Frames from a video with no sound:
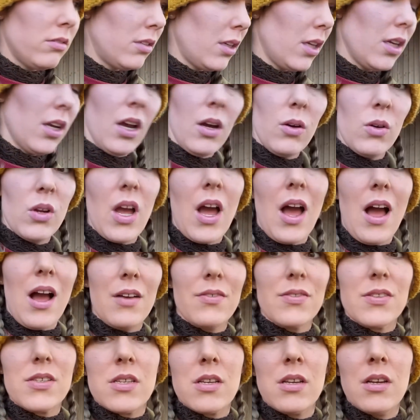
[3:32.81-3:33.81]
you know,
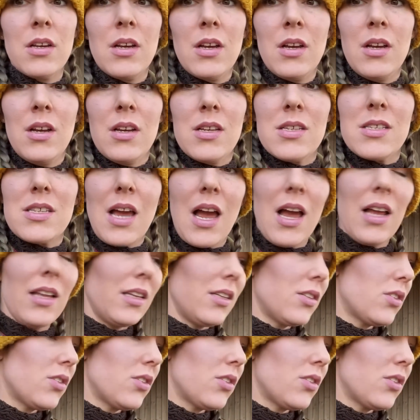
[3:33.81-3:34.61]
calves, silage,